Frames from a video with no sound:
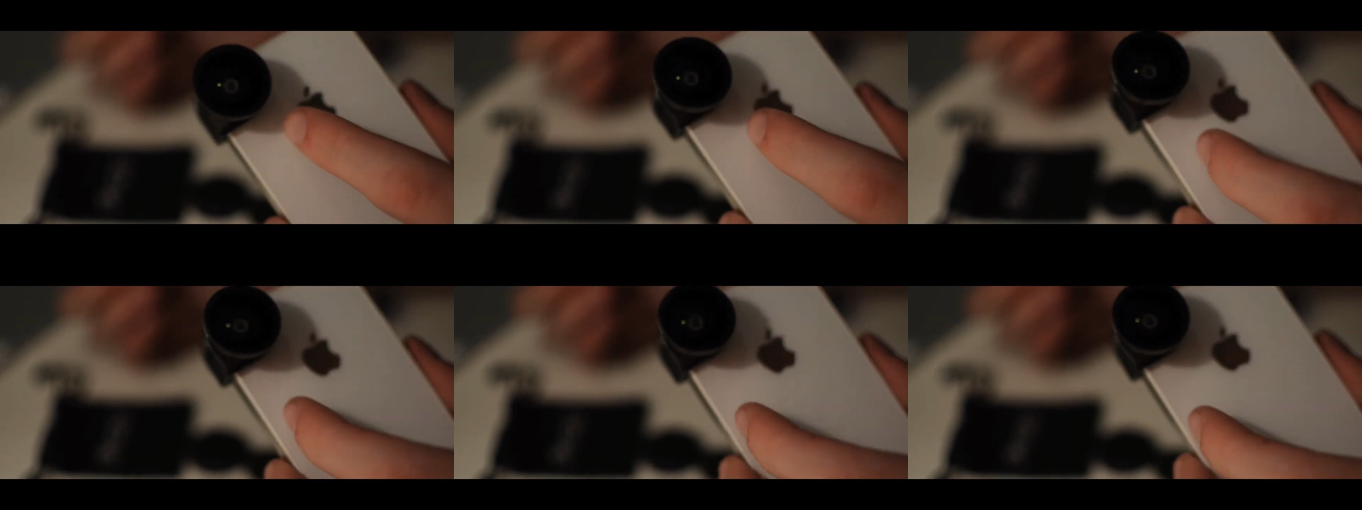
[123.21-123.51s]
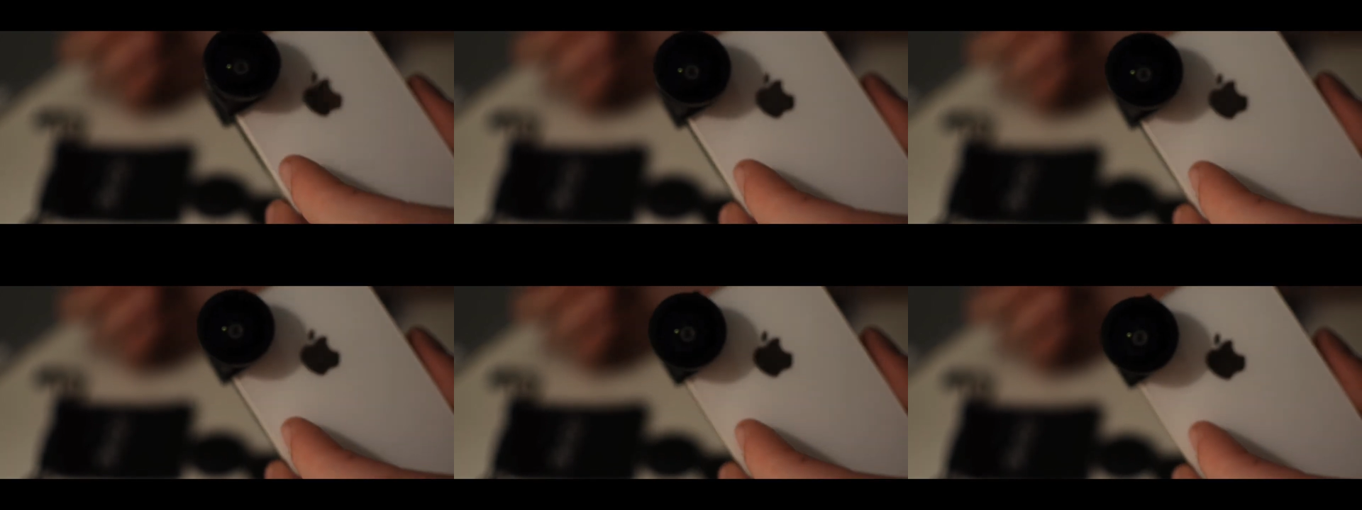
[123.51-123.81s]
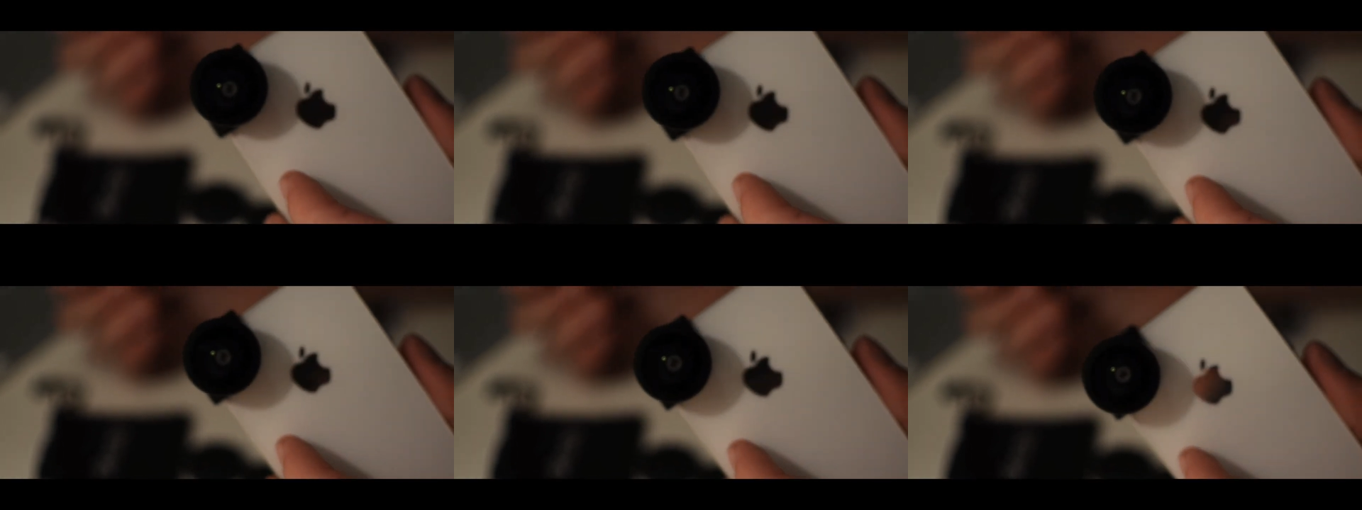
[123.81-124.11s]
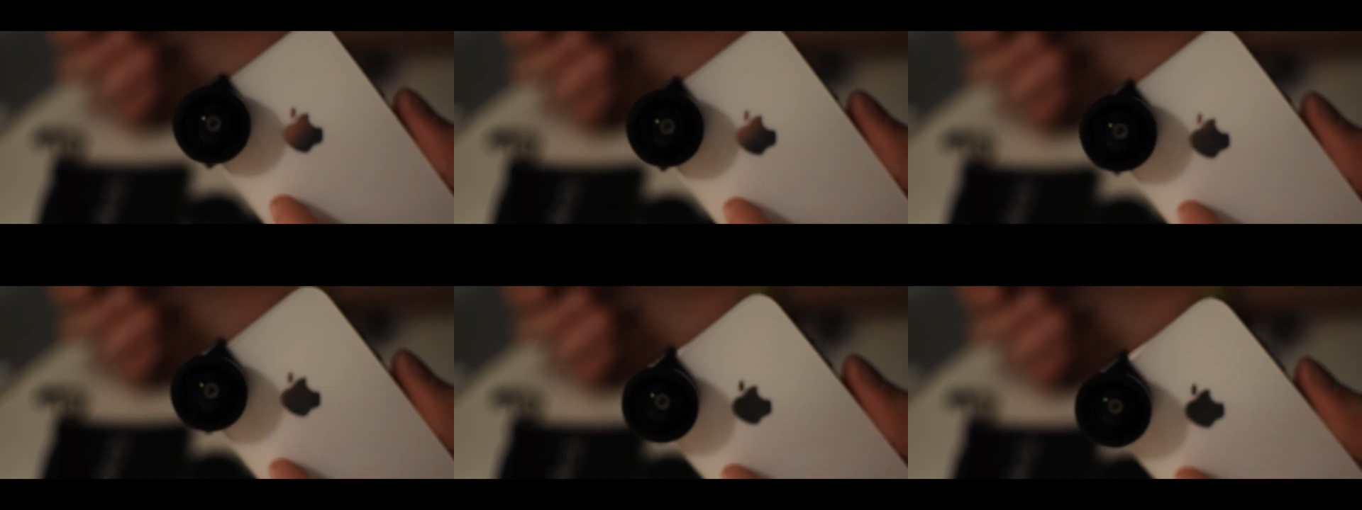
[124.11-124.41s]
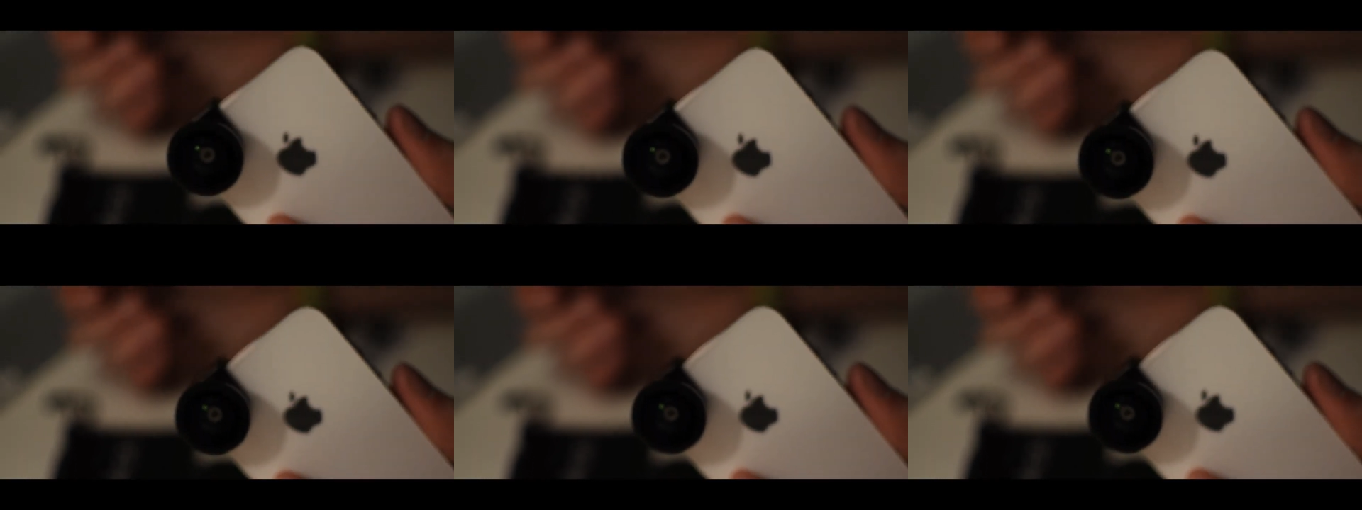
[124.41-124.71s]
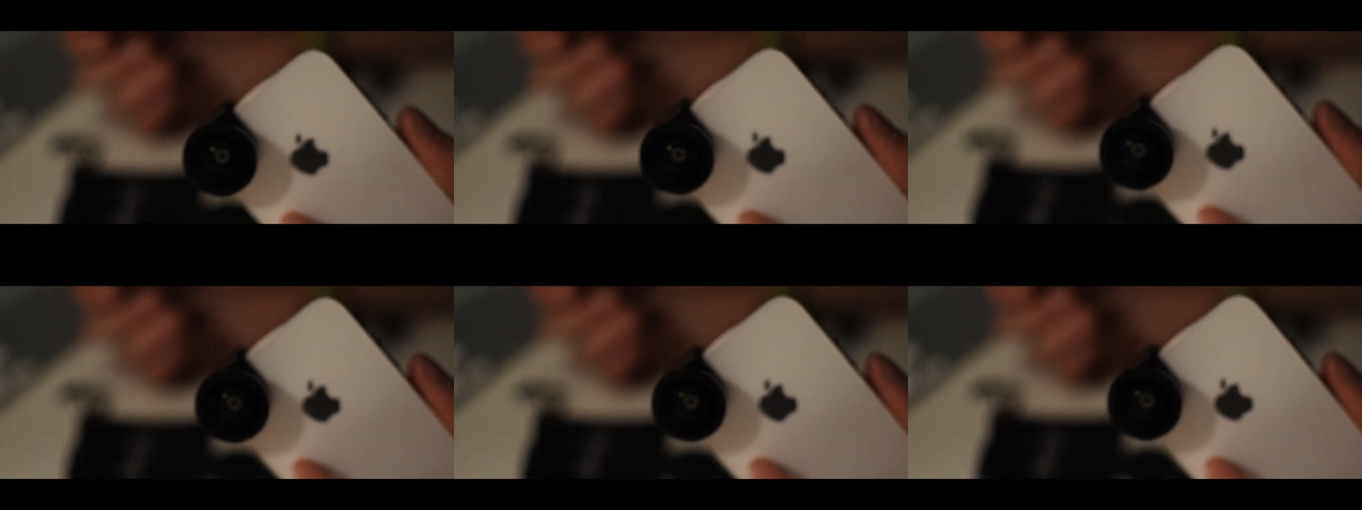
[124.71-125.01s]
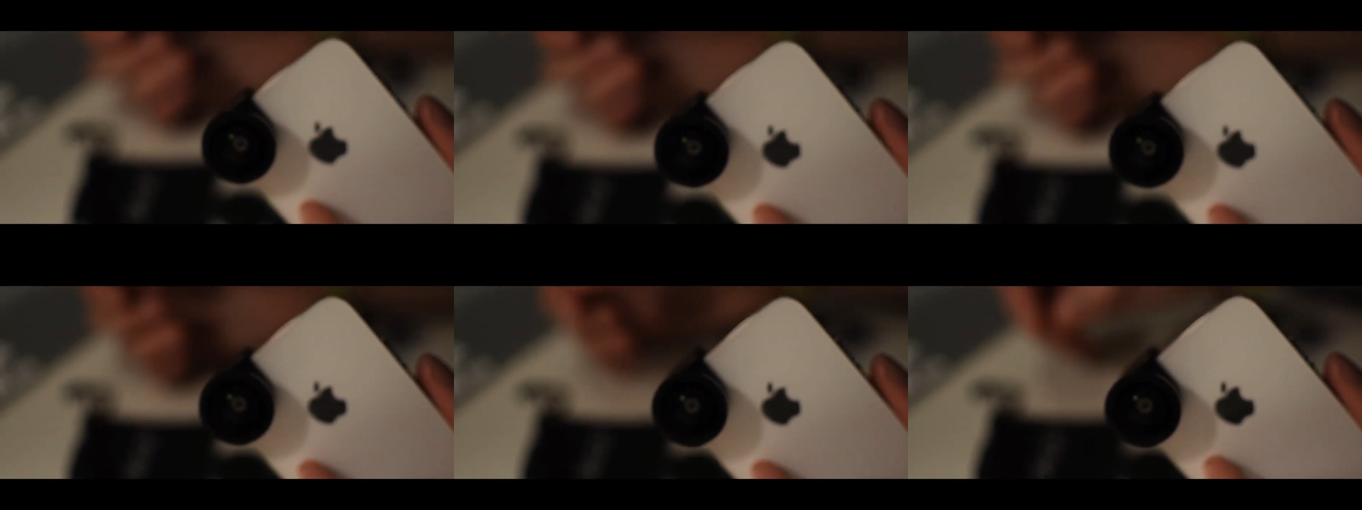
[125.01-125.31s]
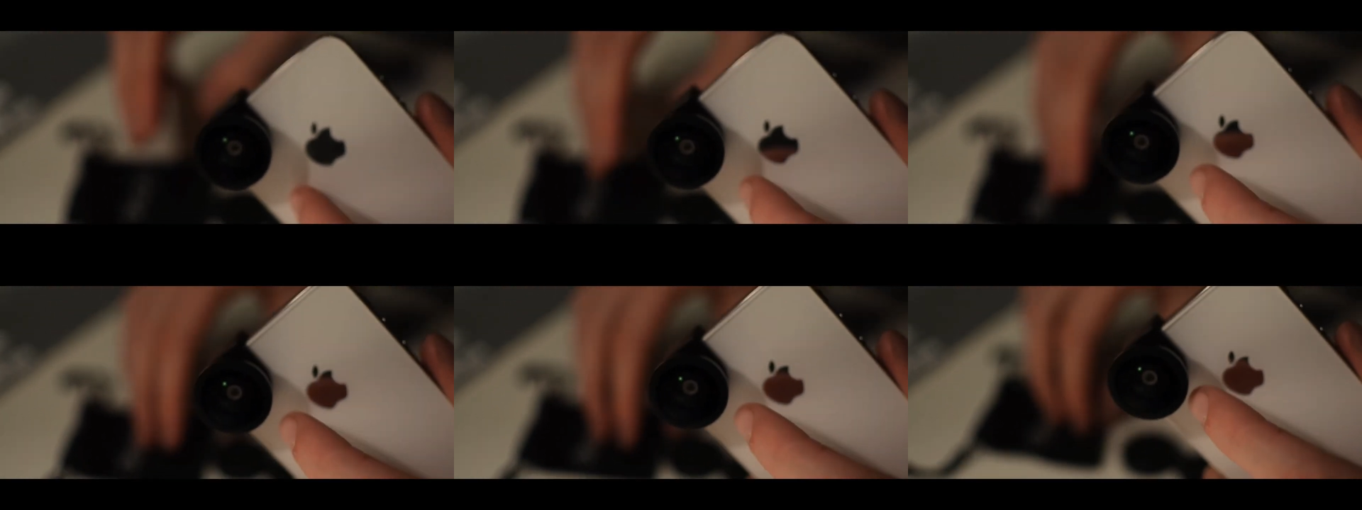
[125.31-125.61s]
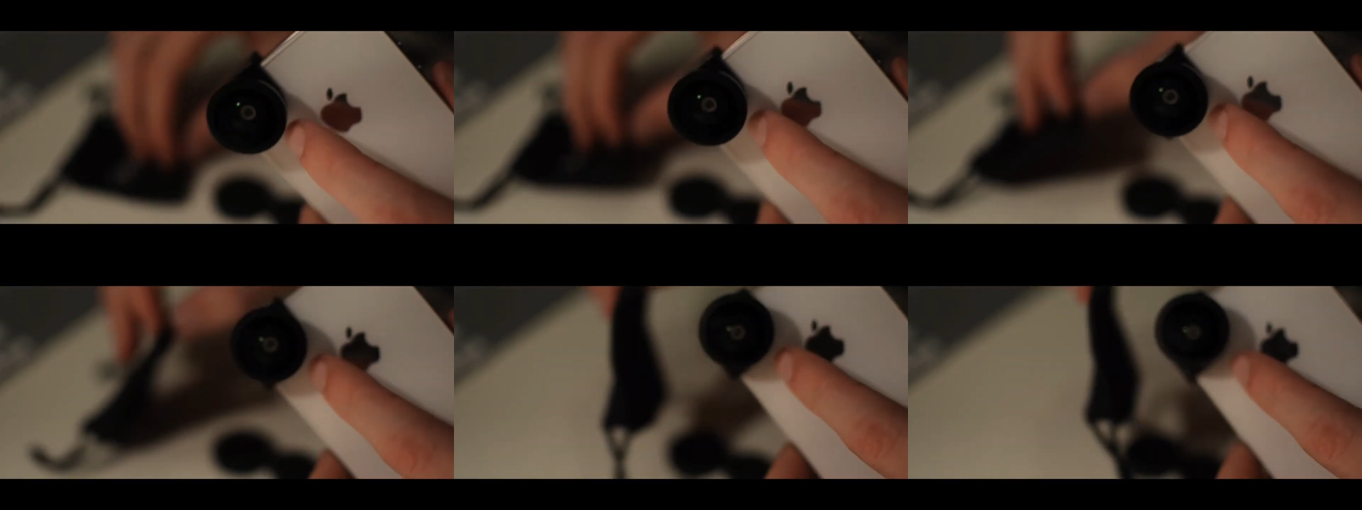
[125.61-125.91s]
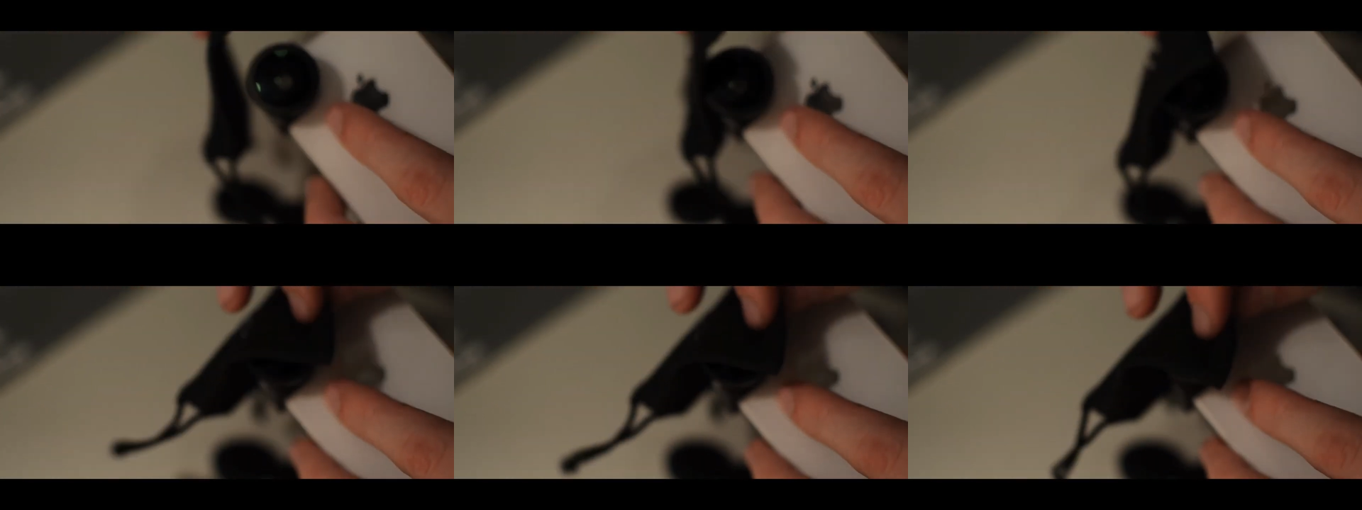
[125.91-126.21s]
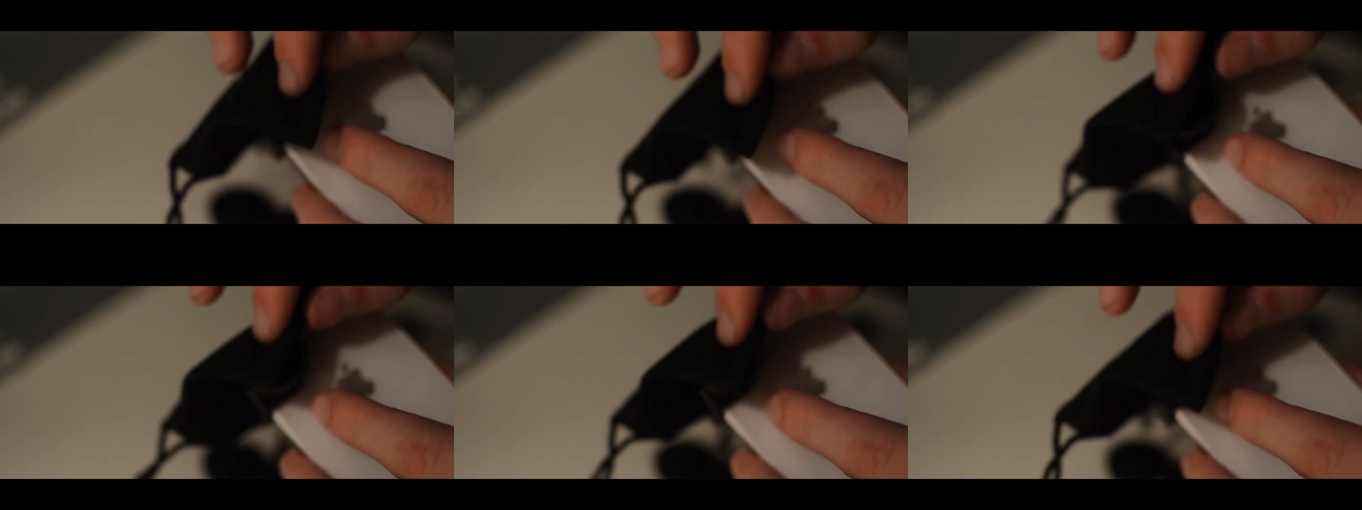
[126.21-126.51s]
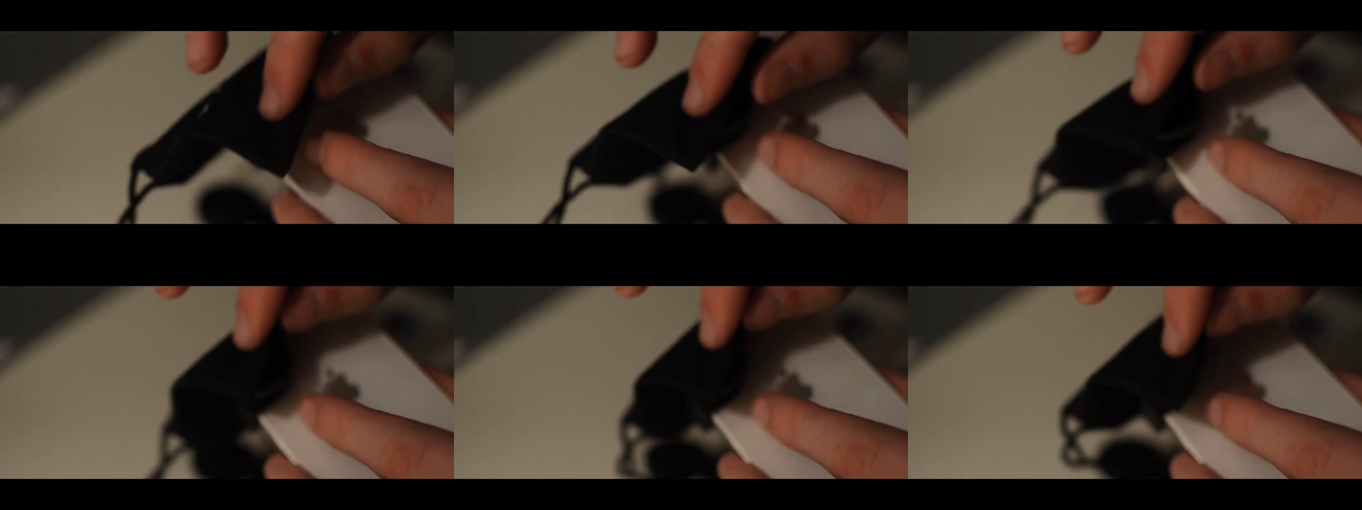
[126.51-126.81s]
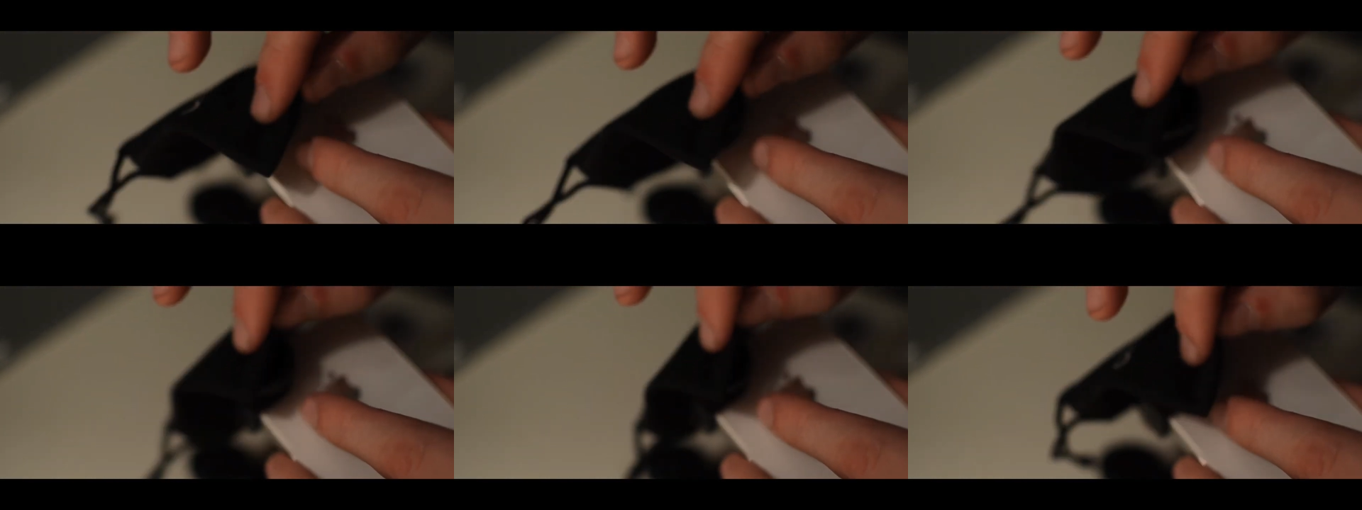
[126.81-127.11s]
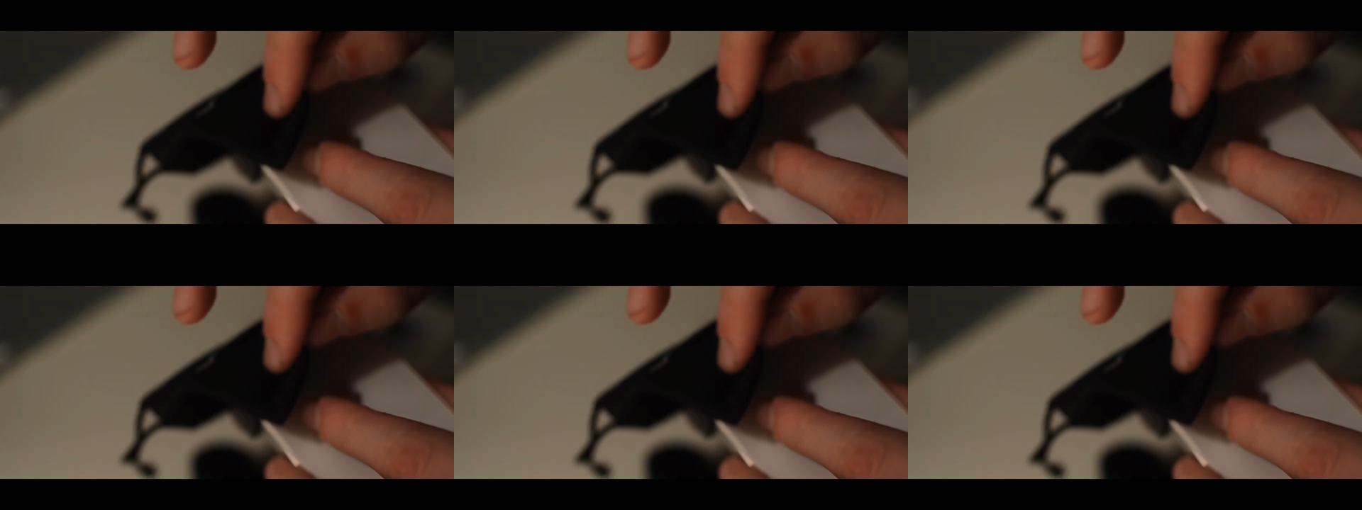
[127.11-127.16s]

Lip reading: No face is visible, so there are no lips to read.